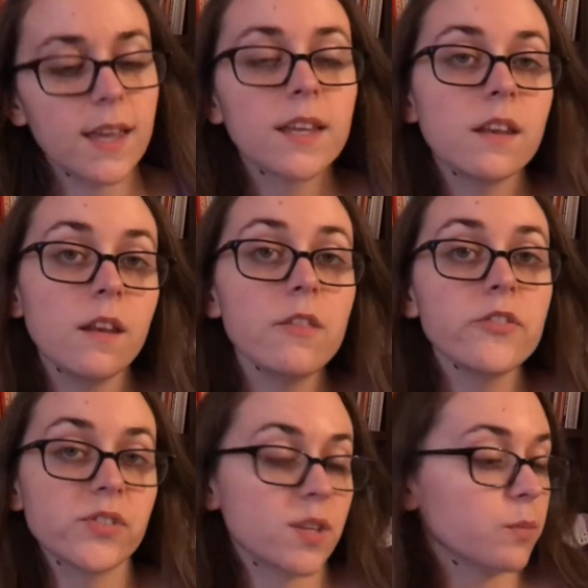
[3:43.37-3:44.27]
And
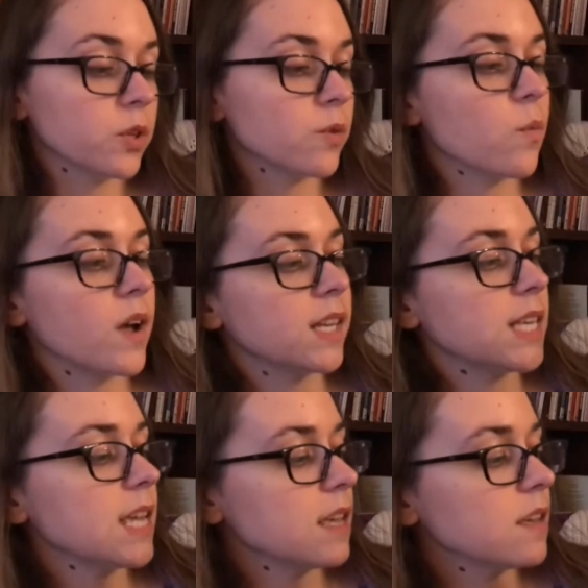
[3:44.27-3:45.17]
another similar
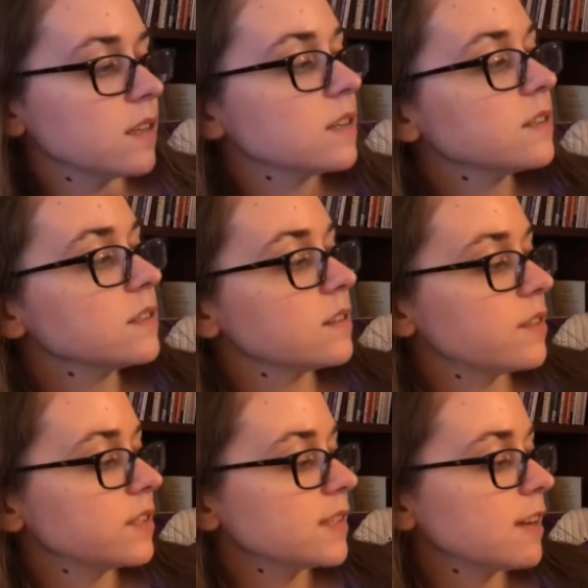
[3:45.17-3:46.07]
one is
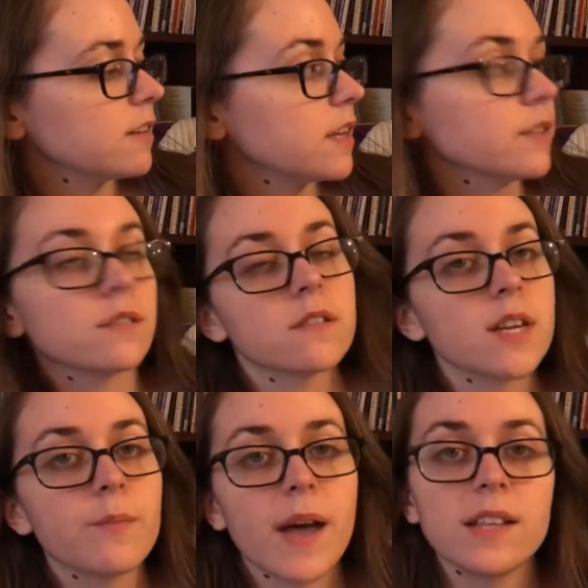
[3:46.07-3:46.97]
The Secret
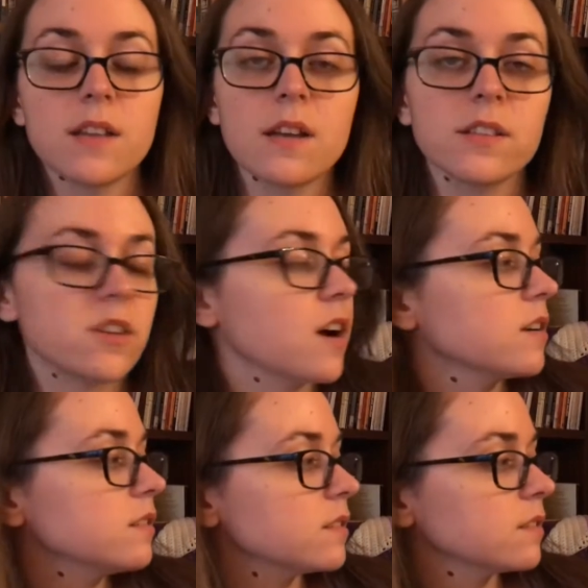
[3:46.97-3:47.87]
History by Donna
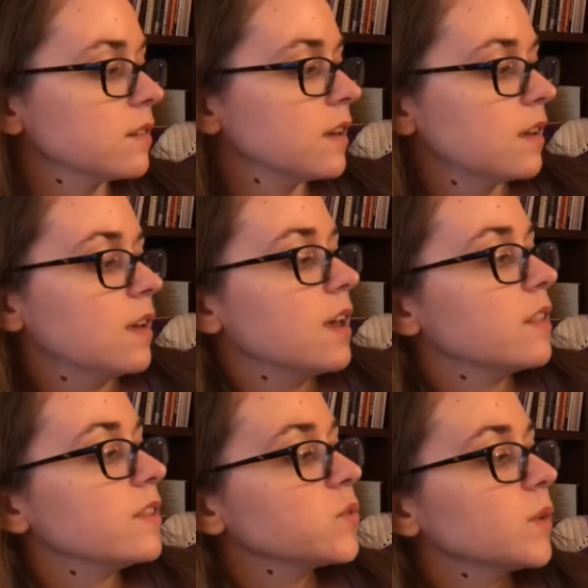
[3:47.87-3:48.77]
Tartt.
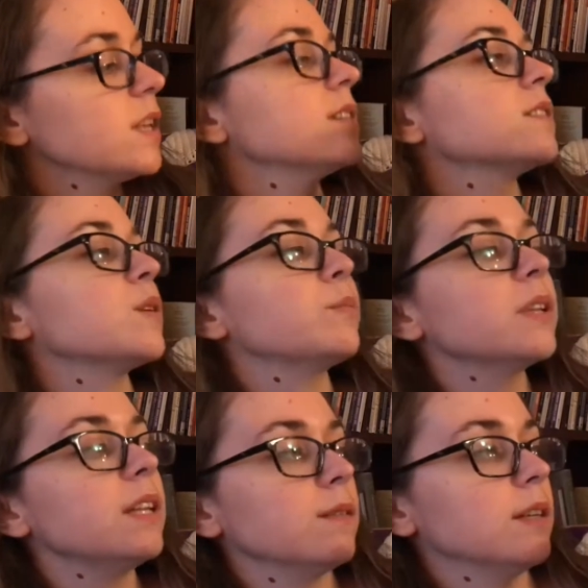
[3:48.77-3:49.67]
This one is
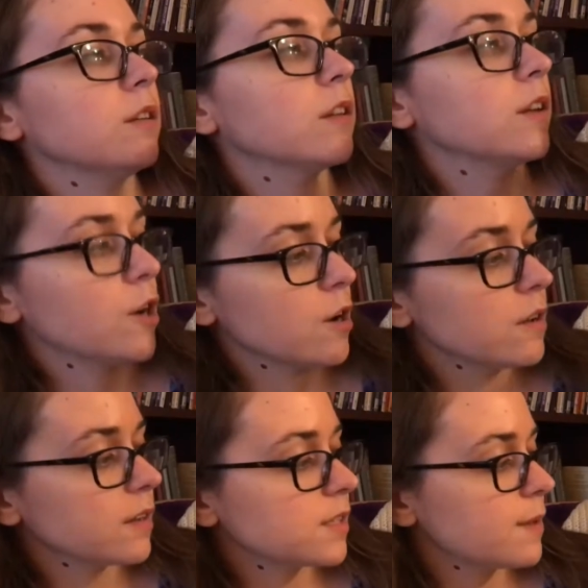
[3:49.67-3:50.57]
completely clear
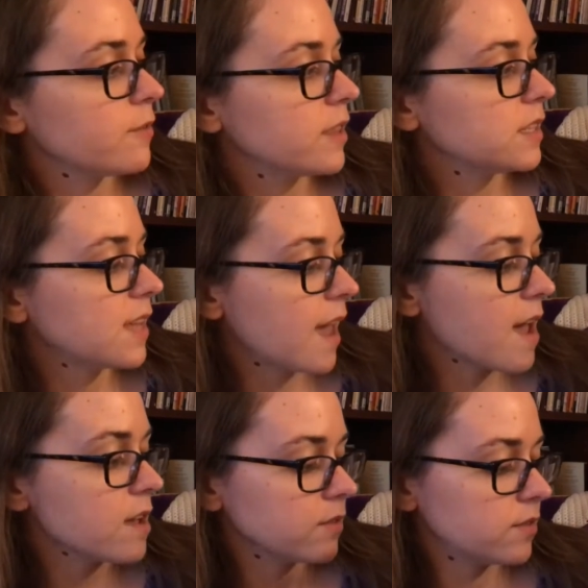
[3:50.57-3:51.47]
except for the
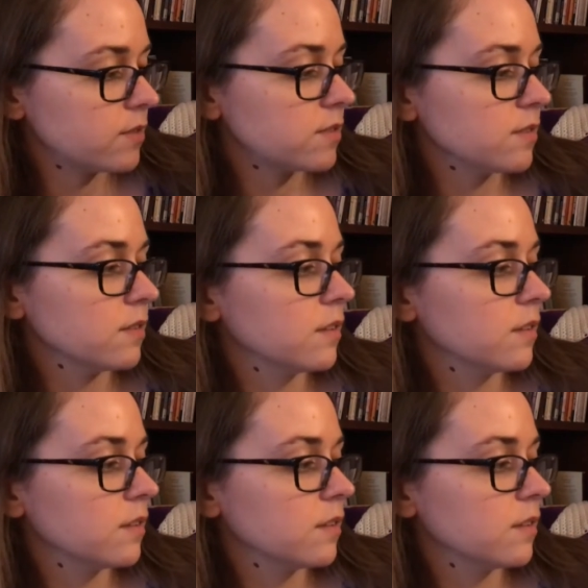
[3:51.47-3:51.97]
text.